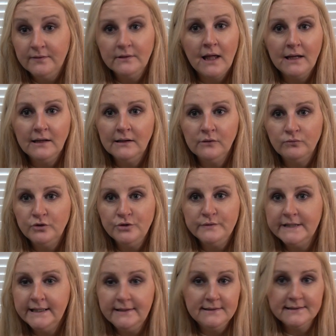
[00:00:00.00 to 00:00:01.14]
like little
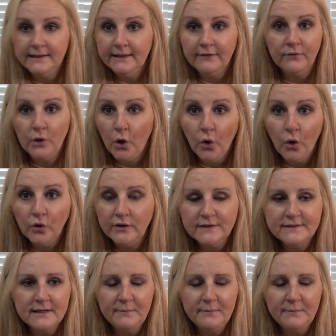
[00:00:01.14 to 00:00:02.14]
routines in different orders.